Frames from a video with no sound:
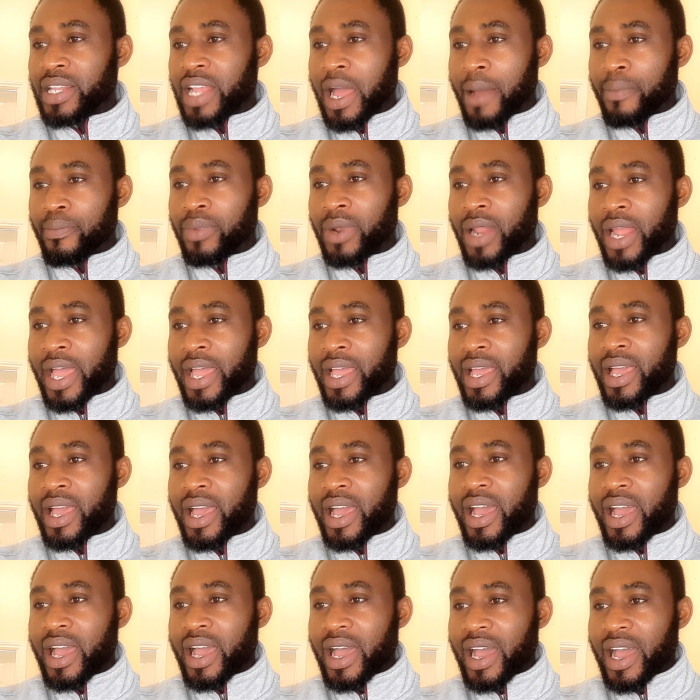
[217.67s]
apply
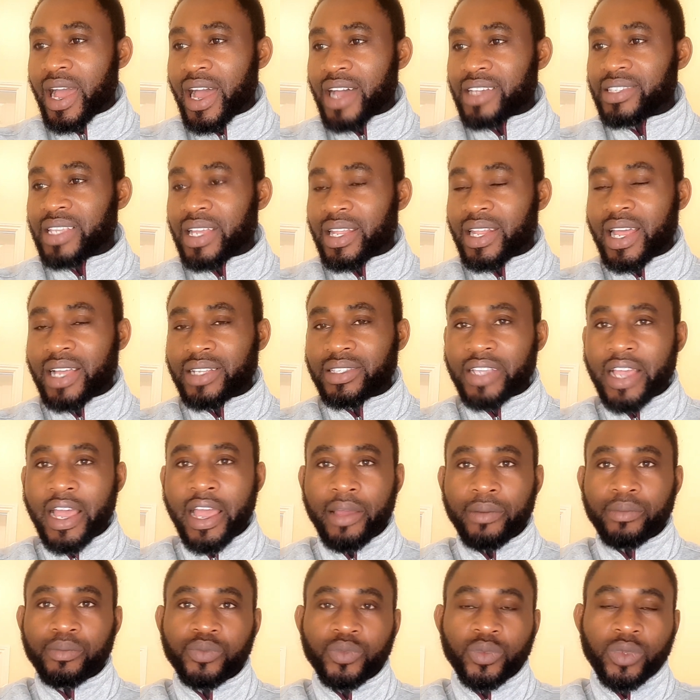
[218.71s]
as at that
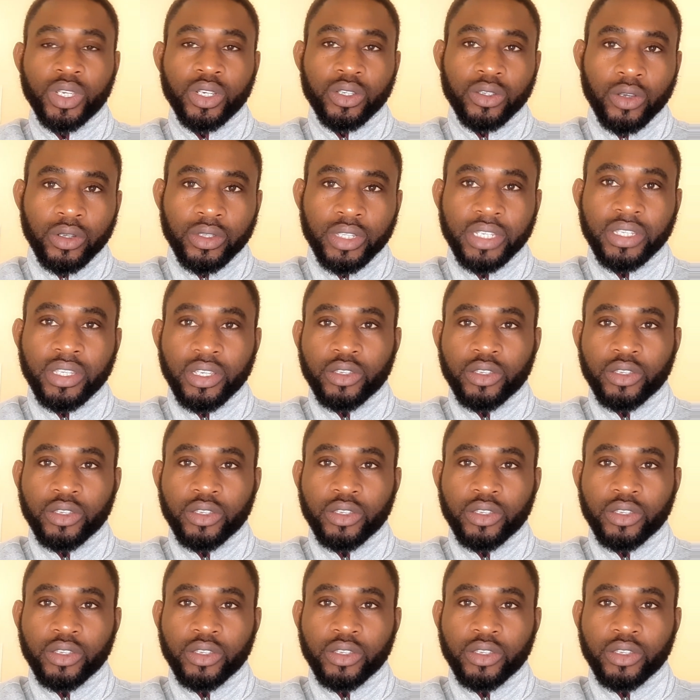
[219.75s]
time. So this